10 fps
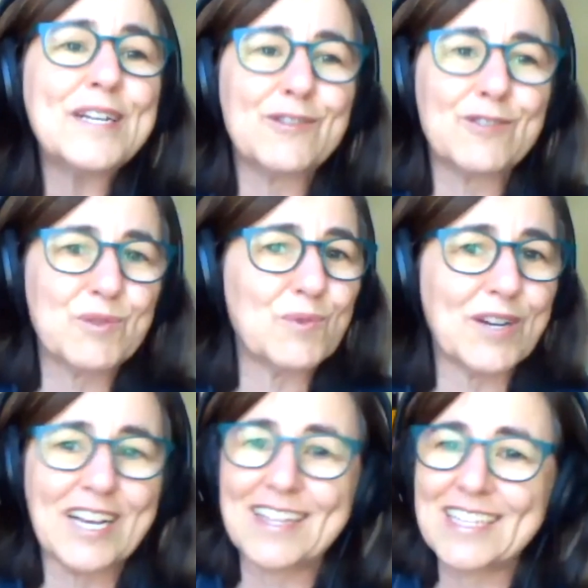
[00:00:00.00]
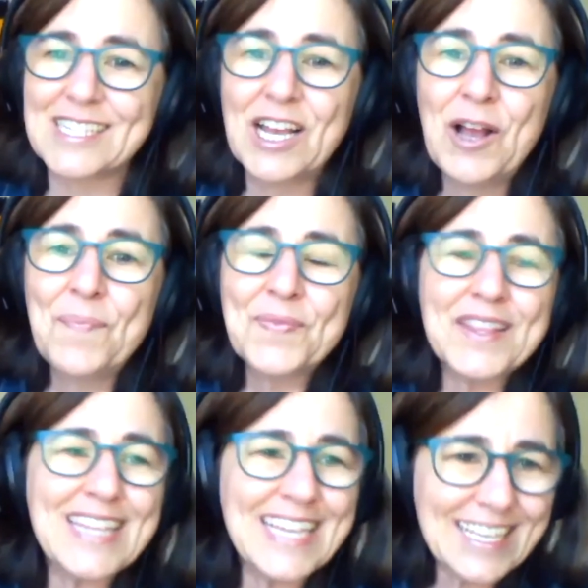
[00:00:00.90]
many groups working on this.
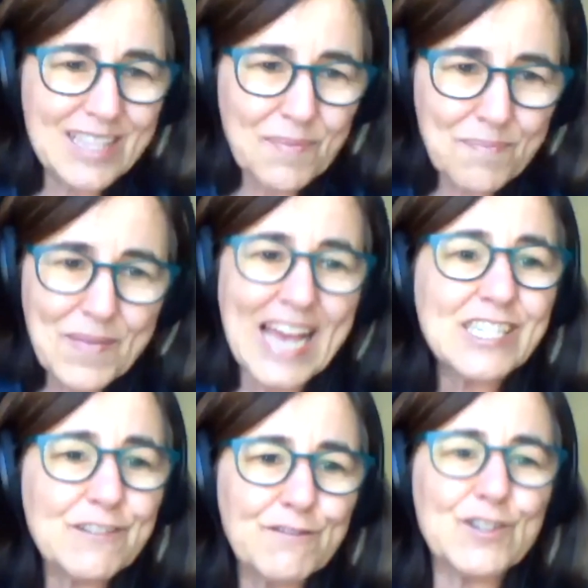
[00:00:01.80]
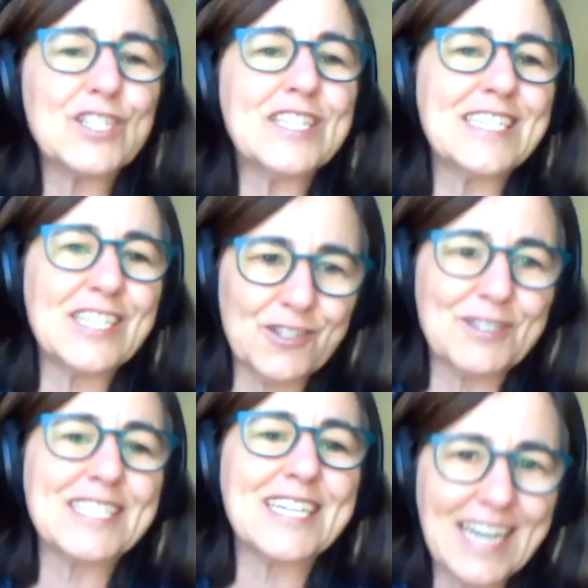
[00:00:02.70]
The best first thing to do
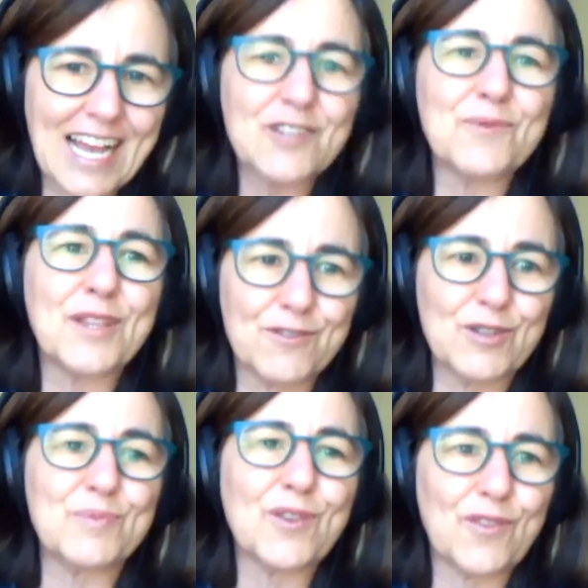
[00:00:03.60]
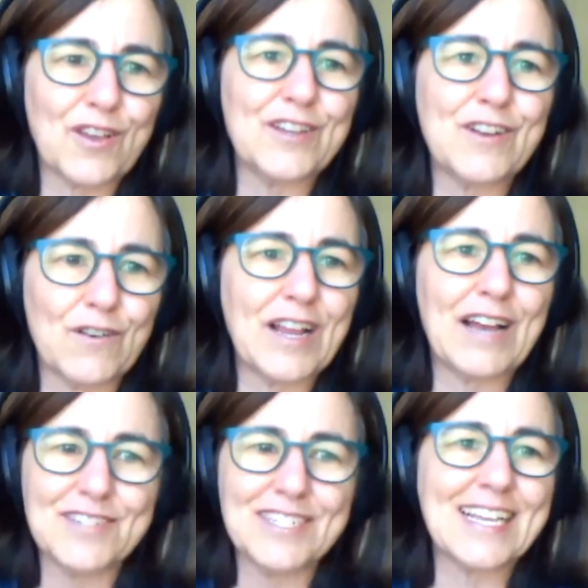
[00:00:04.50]
is connect with a group so that you don't
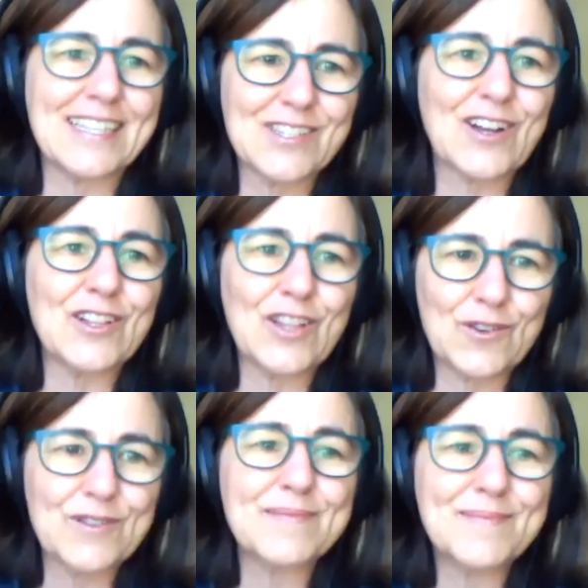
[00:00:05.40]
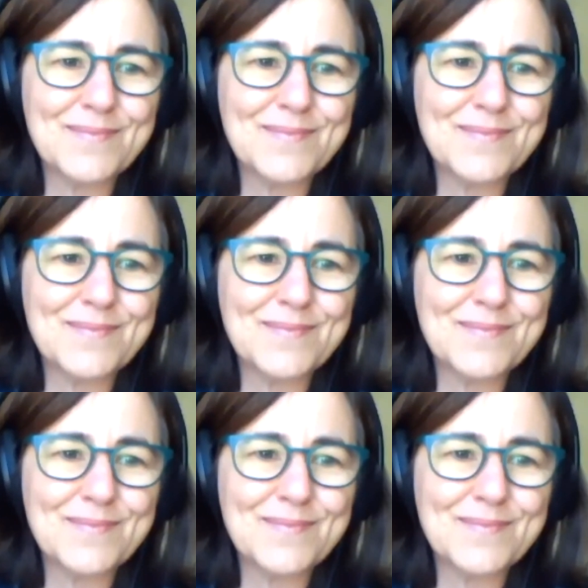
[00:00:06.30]
have to take this out alone.